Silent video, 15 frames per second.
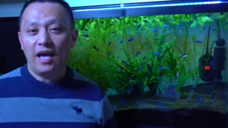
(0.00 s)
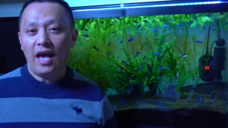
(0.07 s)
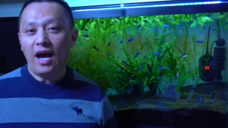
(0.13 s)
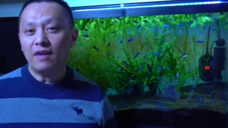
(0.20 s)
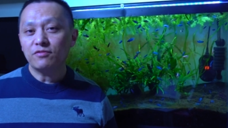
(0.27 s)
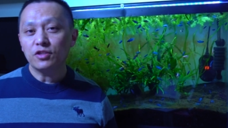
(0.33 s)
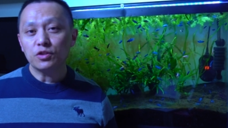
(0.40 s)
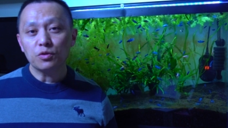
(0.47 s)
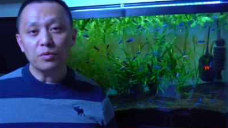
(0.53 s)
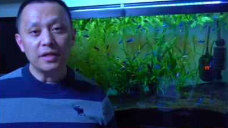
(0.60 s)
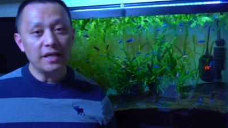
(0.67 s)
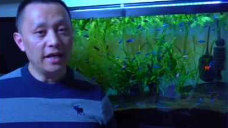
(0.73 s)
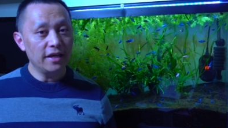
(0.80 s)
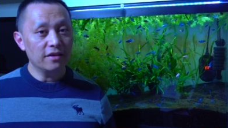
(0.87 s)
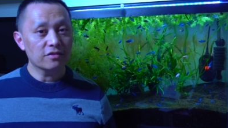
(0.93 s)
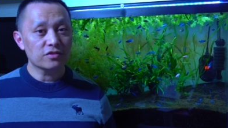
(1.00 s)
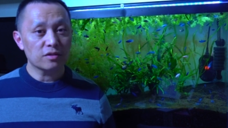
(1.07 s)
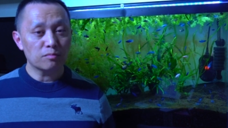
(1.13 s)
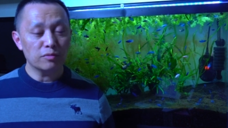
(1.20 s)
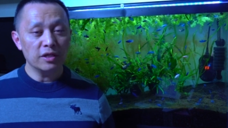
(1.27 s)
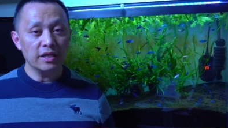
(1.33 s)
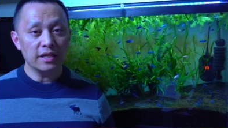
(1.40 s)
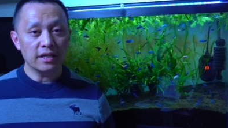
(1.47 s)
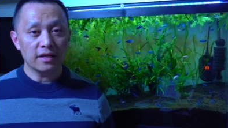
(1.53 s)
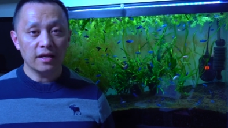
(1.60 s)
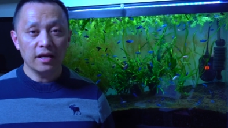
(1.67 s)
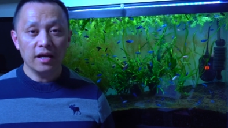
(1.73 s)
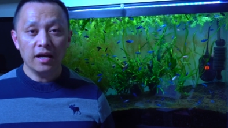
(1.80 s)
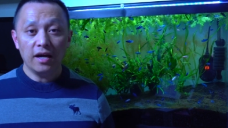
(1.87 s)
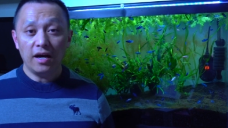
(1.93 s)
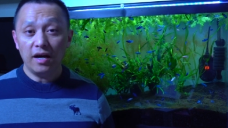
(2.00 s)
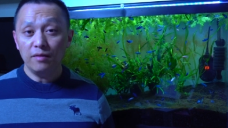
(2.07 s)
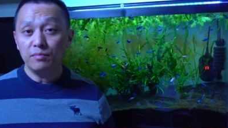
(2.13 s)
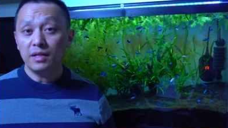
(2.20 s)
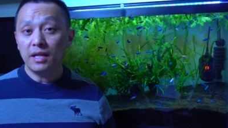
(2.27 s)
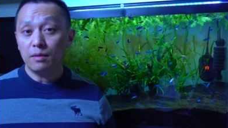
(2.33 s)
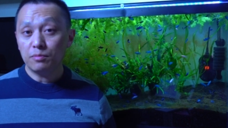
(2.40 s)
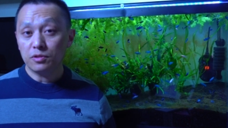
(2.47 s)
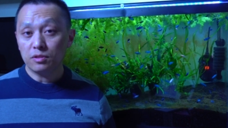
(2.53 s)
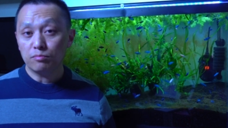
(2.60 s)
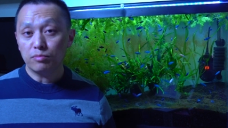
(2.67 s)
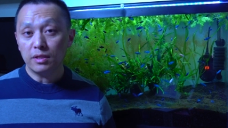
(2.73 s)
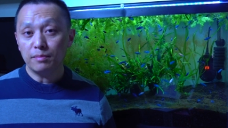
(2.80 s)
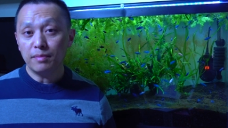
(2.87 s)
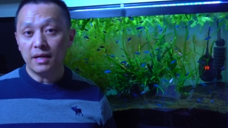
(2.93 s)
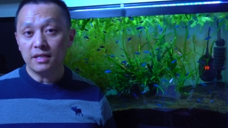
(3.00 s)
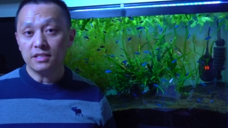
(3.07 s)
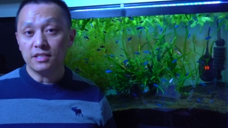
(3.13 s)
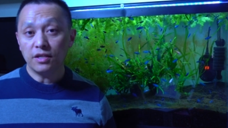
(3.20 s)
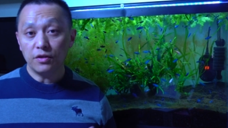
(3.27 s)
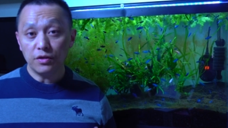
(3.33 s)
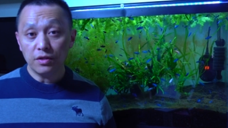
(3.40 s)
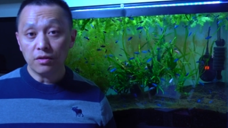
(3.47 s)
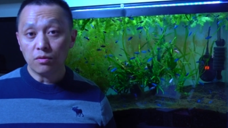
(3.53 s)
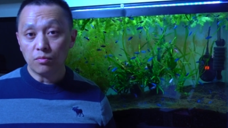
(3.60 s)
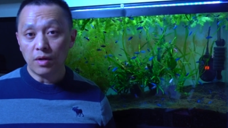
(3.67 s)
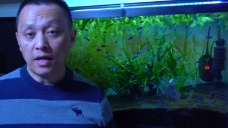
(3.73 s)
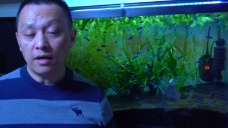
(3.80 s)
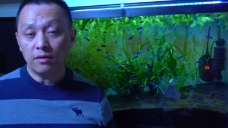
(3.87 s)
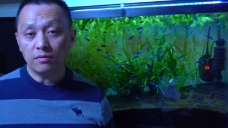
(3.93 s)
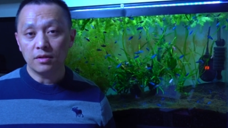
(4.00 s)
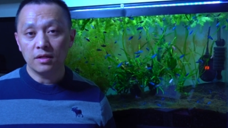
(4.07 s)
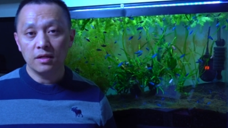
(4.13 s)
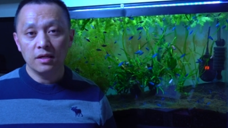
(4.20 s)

After 28 years of breeding, I've been able to breed bettas year-round.